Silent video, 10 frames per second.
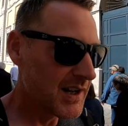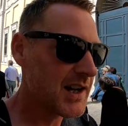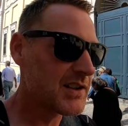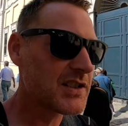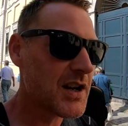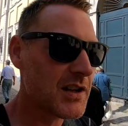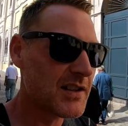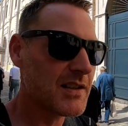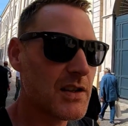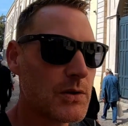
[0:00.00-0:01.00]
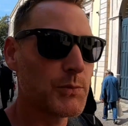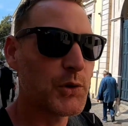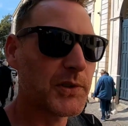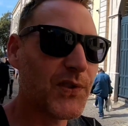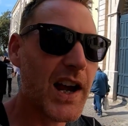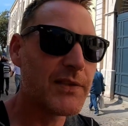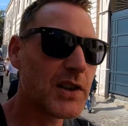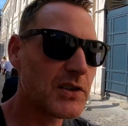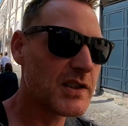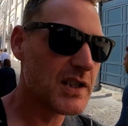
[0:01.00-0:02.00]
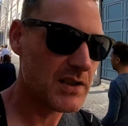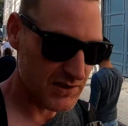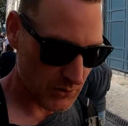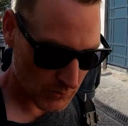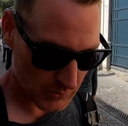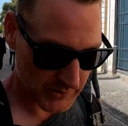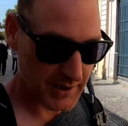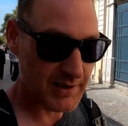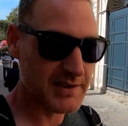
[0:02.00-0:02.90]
You're talking, you know, almost 500 years old.